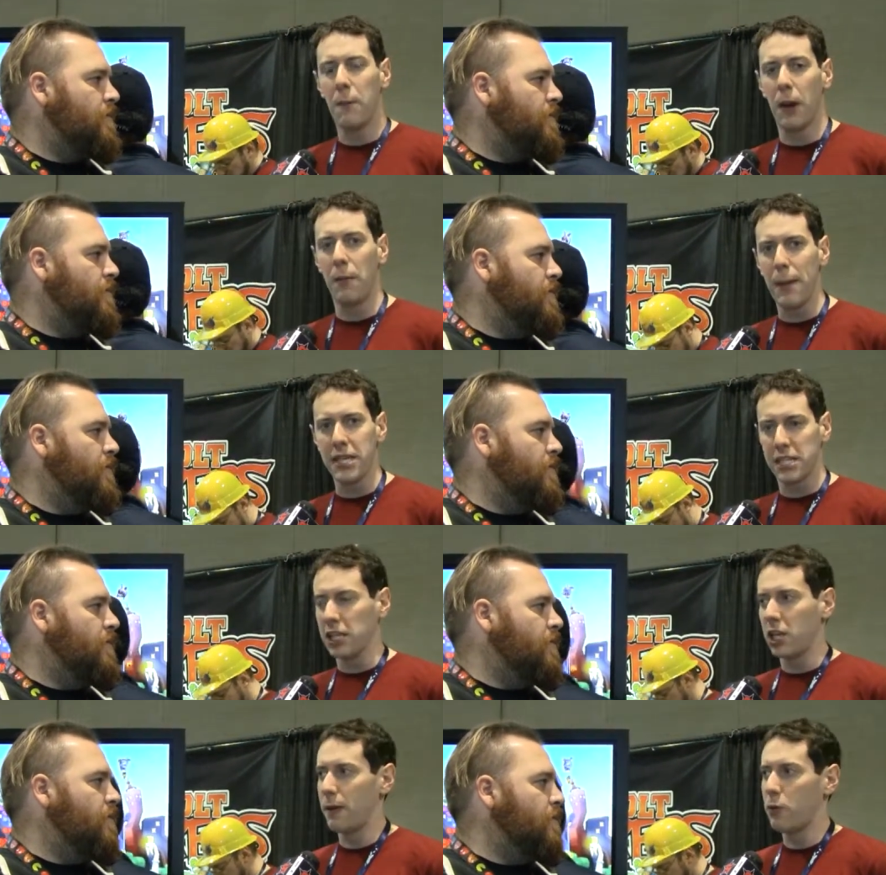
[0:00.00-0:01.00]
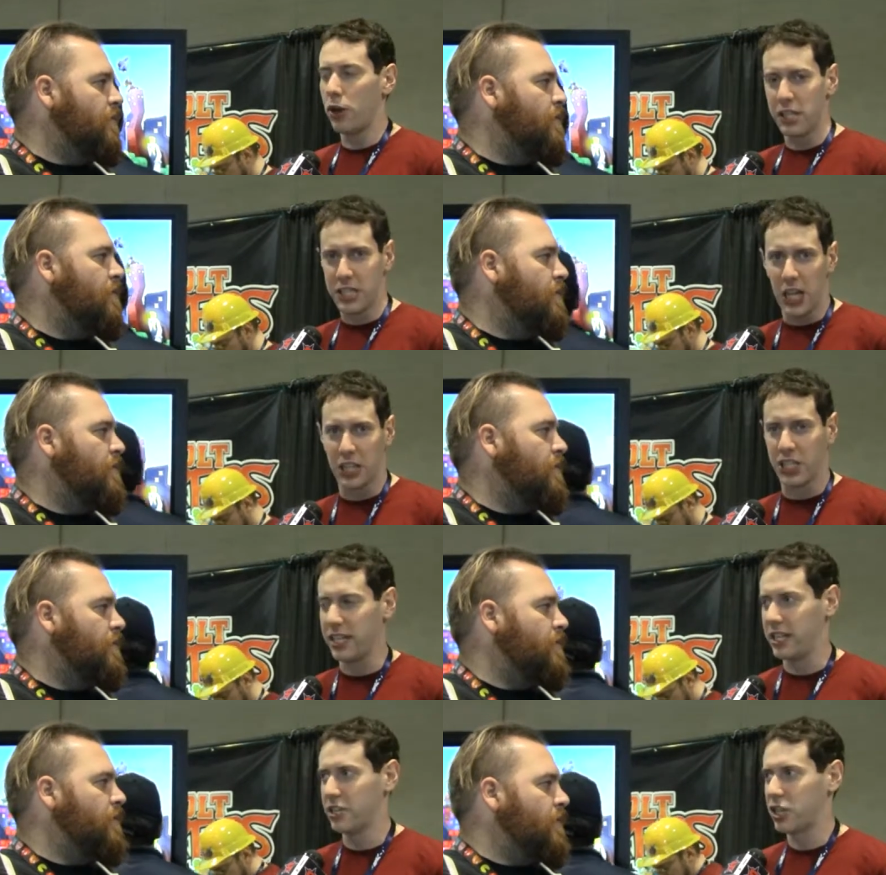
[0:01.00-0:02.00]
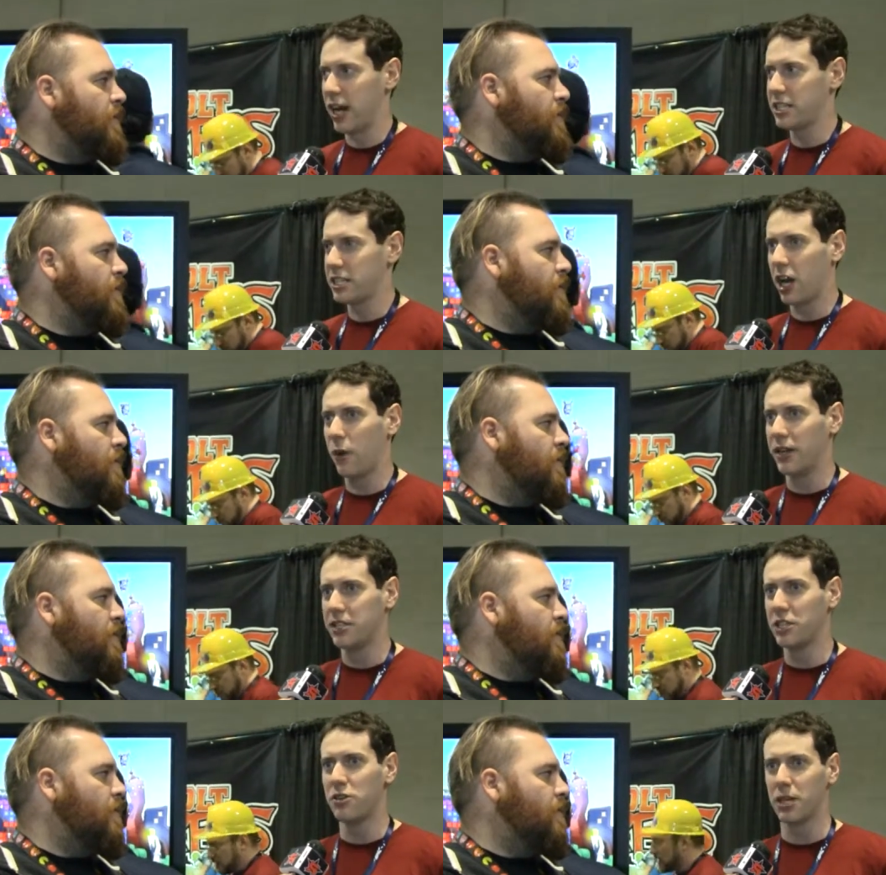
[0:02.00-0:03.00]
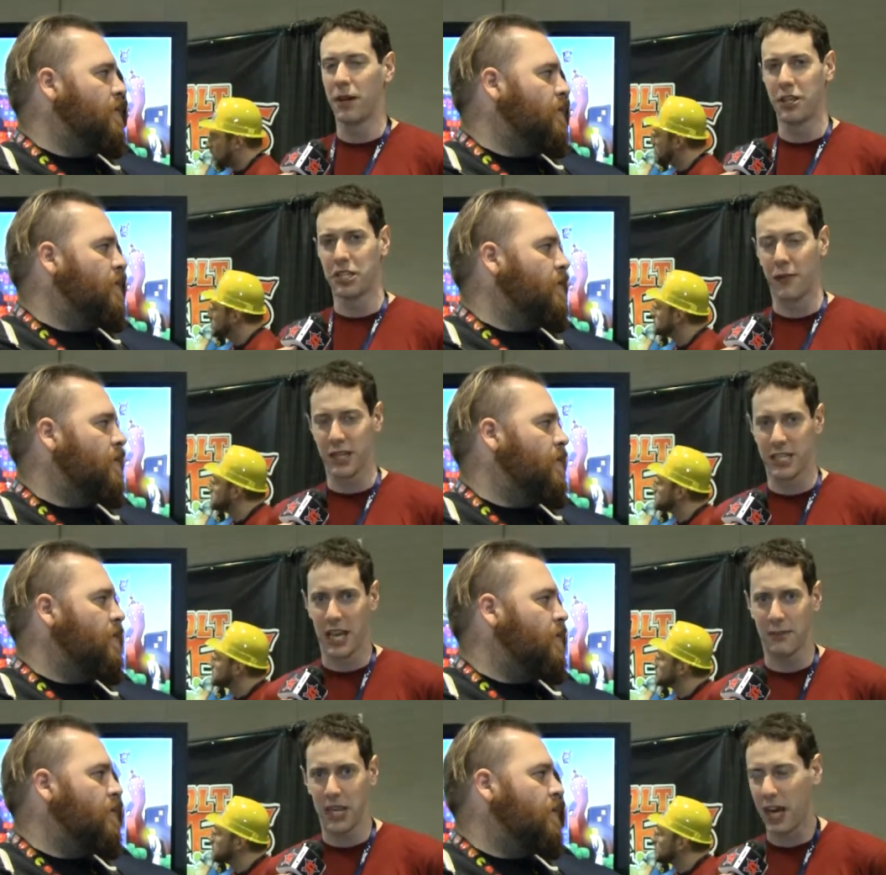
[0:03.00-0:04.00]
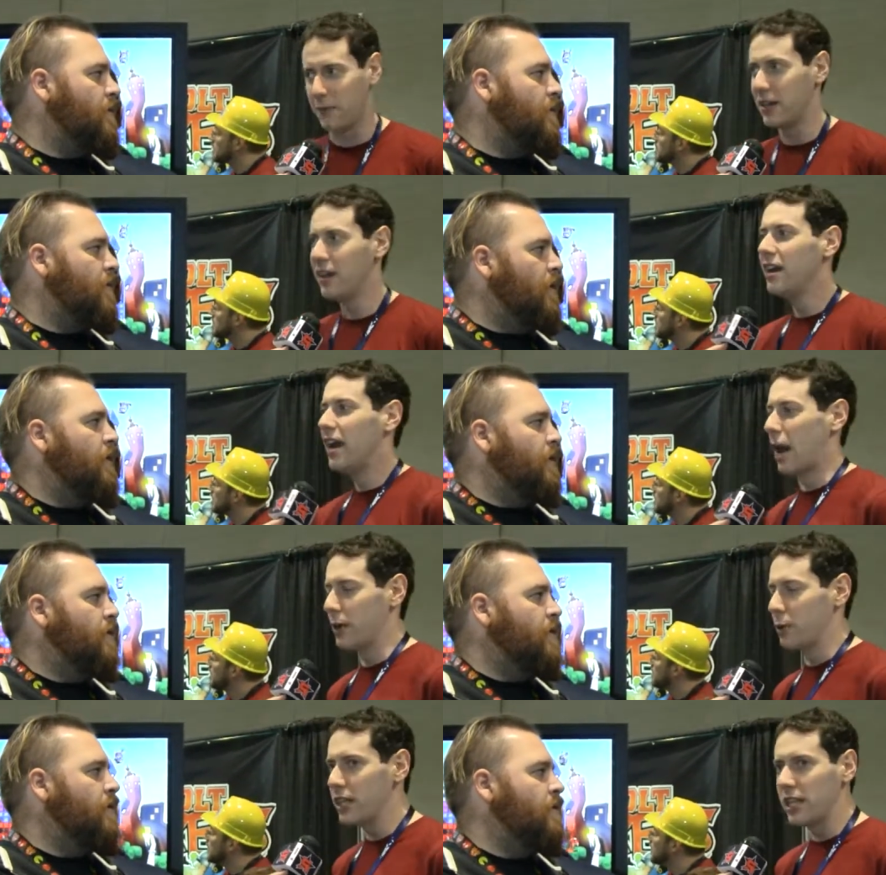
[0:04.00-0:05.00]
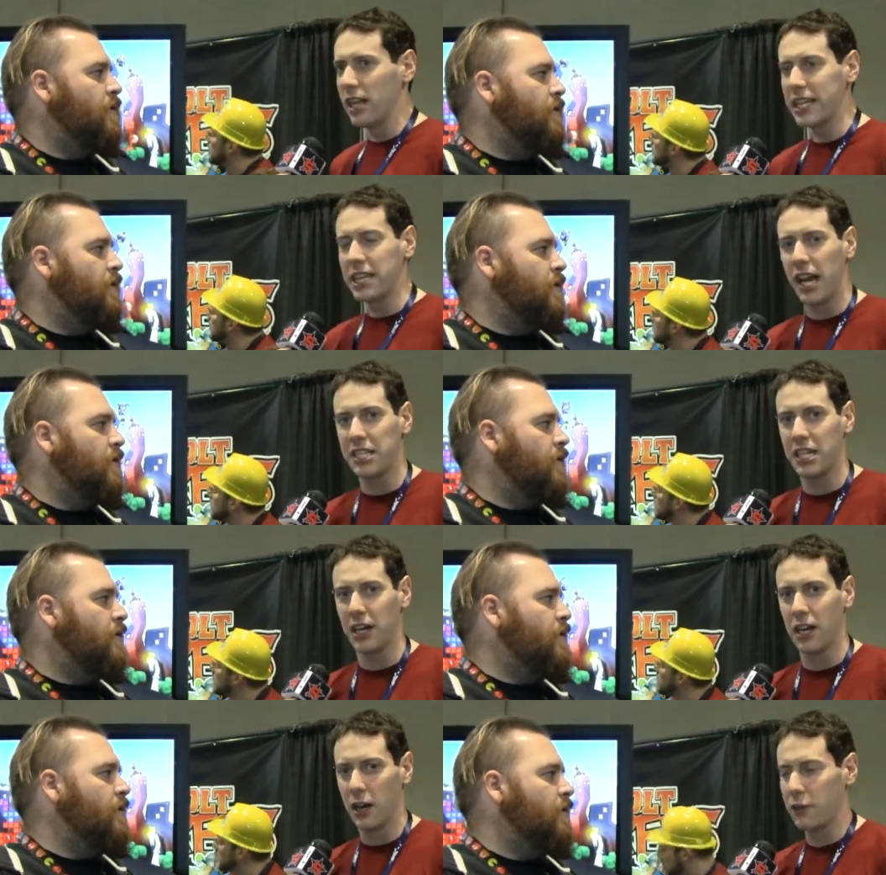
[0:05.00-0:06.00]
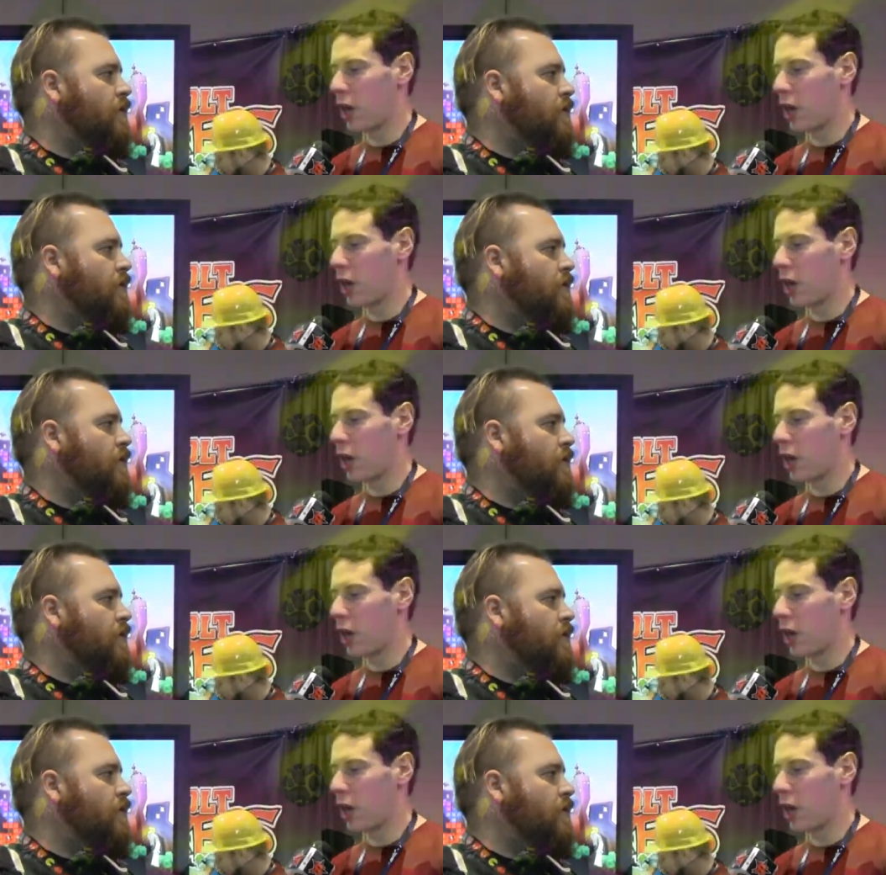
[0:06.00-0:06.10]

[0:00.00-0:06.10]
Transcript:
Speaker 1: but maybe it's a little bit more intelligent and you're trying to go and do some other stuff at the same time. And we really like the idea of